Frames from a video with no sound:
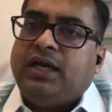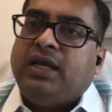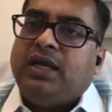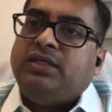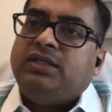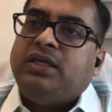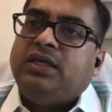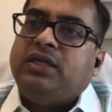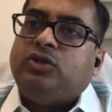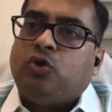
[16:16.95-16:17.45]

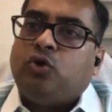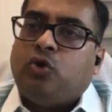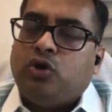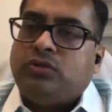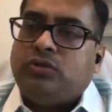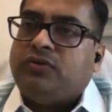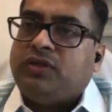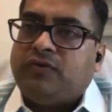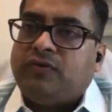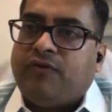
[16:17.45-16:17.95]

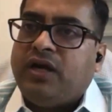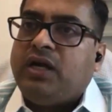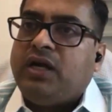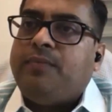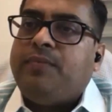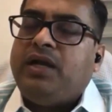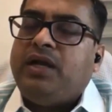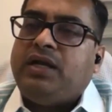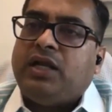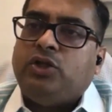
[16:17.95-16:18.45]
challenging those
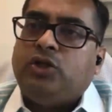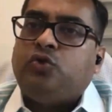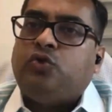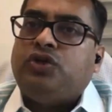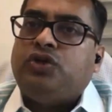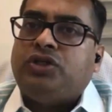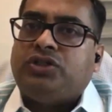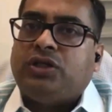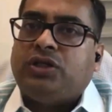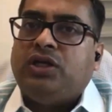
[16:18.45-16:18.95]

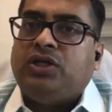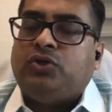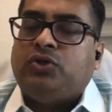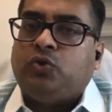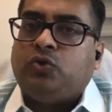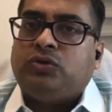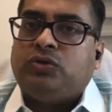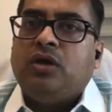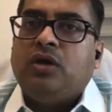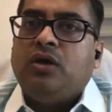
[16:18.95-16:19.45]
fundamental
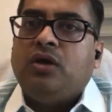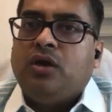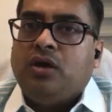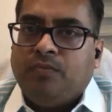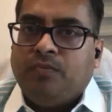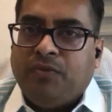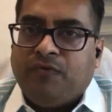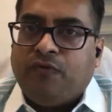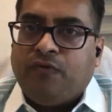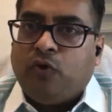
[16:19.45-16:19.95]
jurisdictional issues
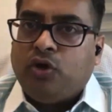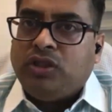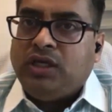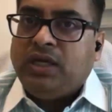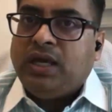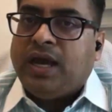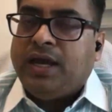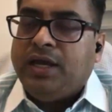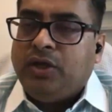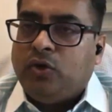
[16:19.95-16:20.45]

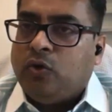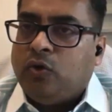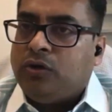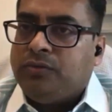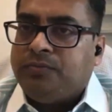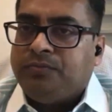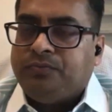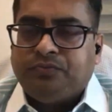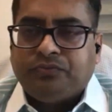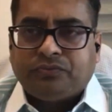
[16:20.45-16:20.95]
before the High
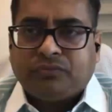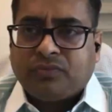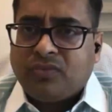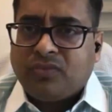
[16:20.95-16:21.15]
Court.